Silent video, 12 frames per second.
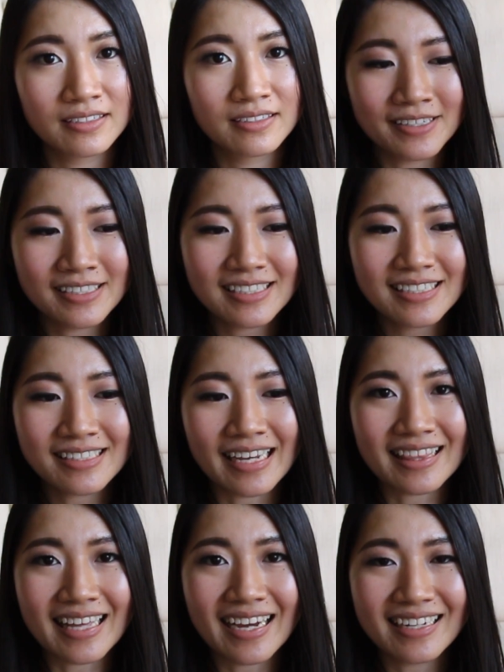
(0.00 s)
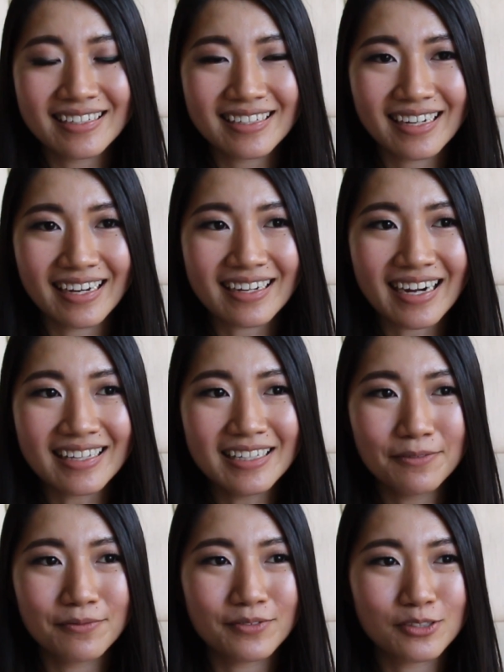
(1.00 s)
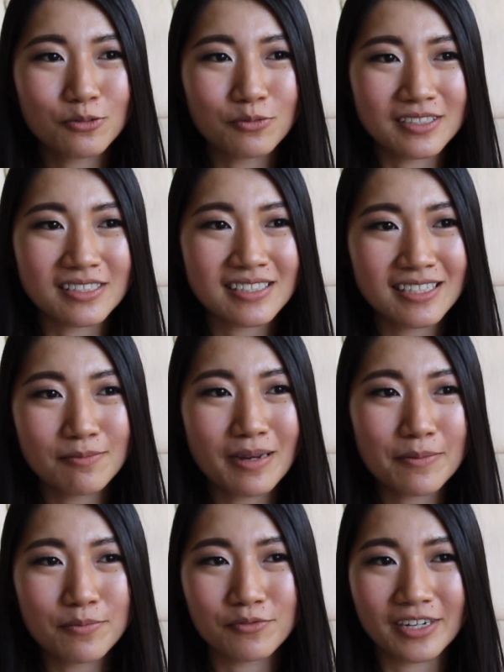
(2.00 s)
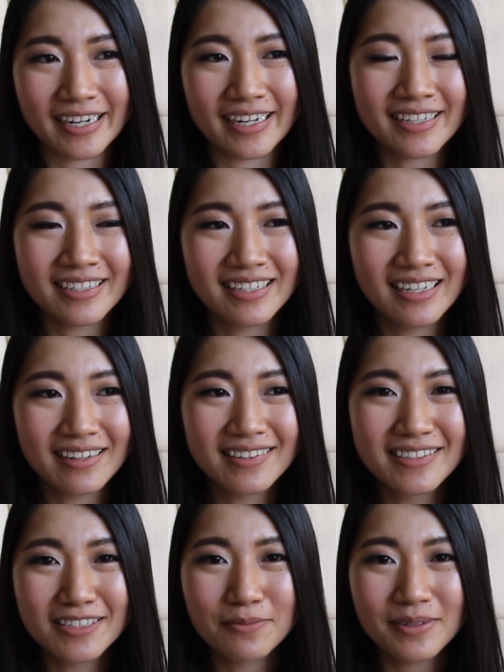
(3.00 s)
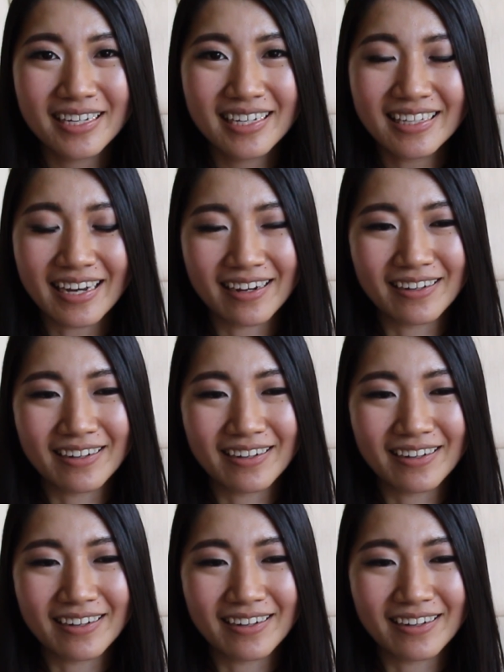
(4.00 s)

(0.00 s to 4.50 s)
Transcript: When she said that, it kind of twisted my brain a little bit.